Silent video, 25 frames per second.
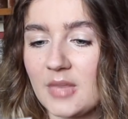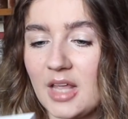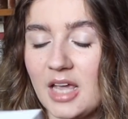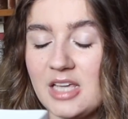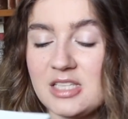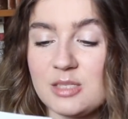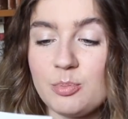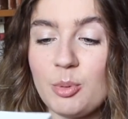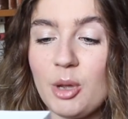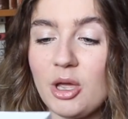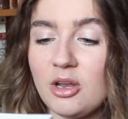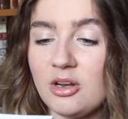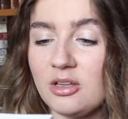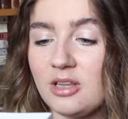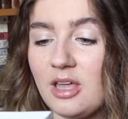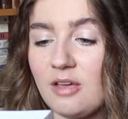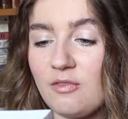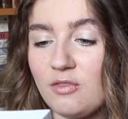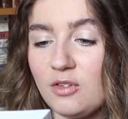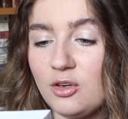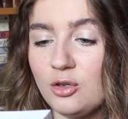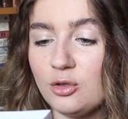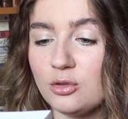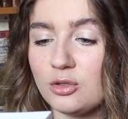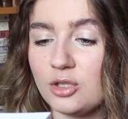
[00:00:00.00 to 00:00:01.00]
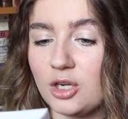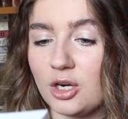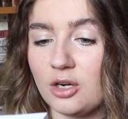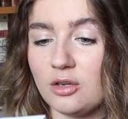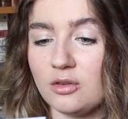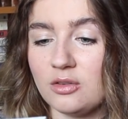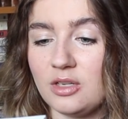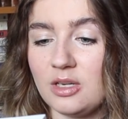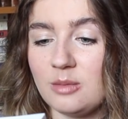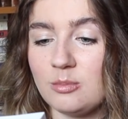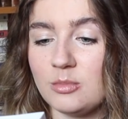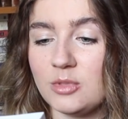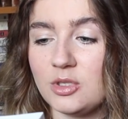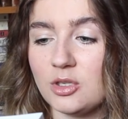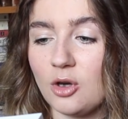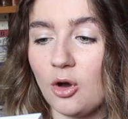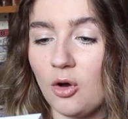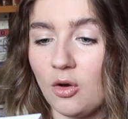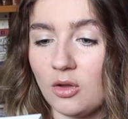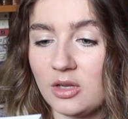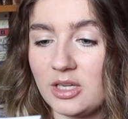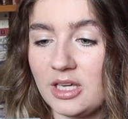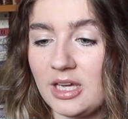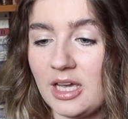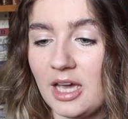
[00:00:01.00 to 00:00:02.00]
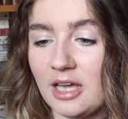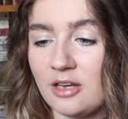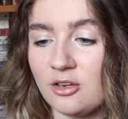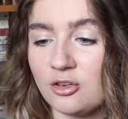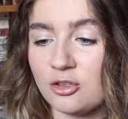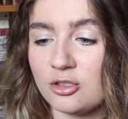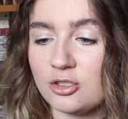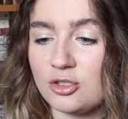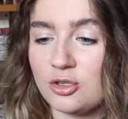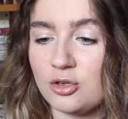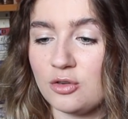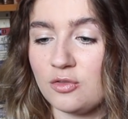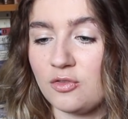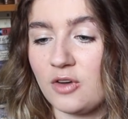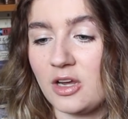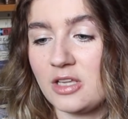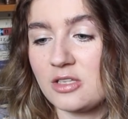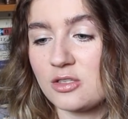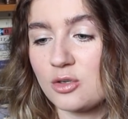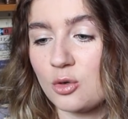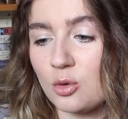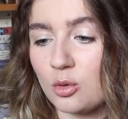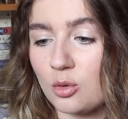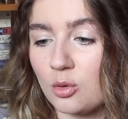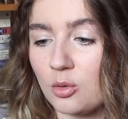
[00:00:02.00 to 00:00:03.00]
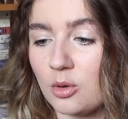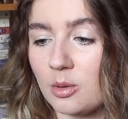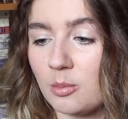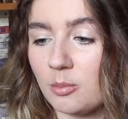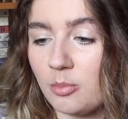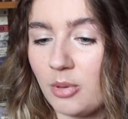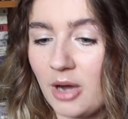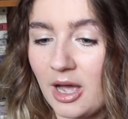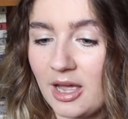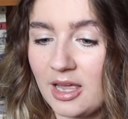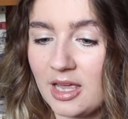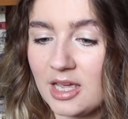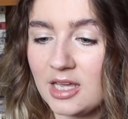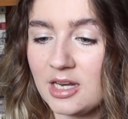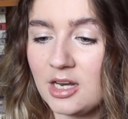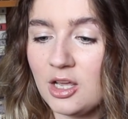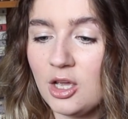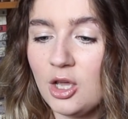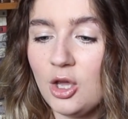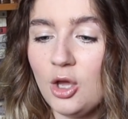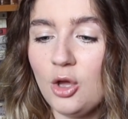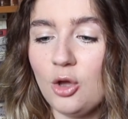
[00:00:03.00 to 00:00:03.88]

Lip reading: It's about an 11-year-old girl named Ollie and her two friends Coco and Brian,